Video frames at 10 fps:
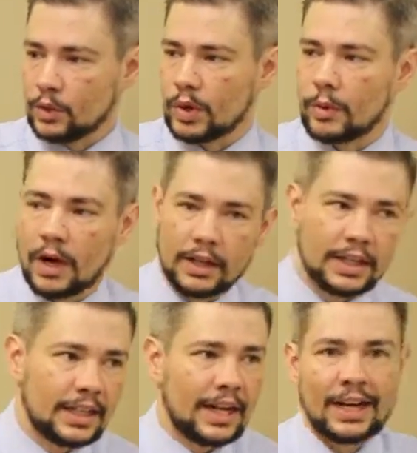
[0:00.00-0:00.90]
we were all
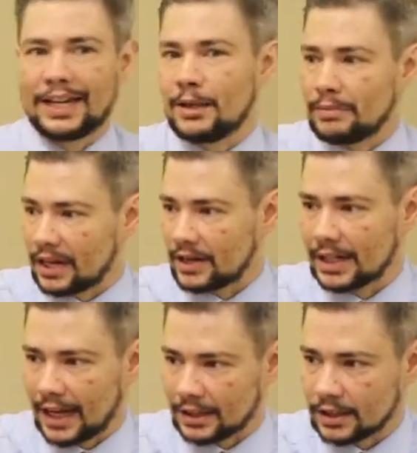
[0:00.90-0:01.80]
going to kind of get better
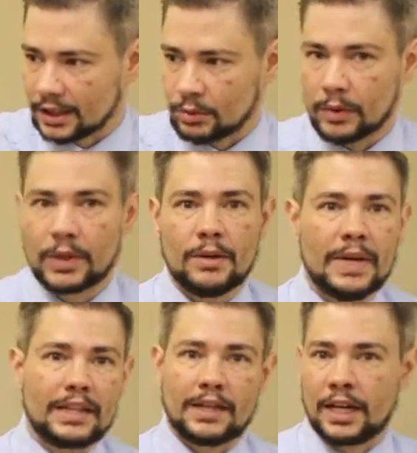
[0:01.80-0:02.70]
together, that we were going to
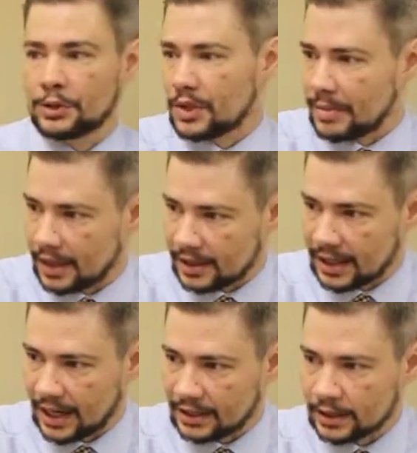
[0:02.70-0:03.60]
make the country better
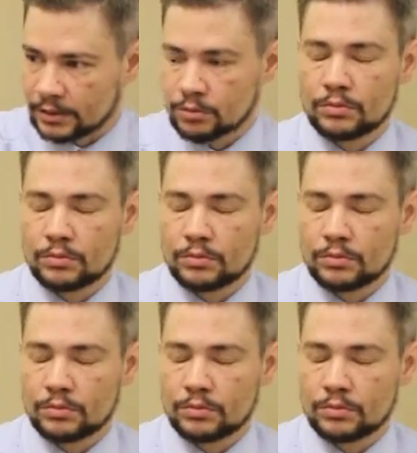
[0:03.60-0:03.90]
together,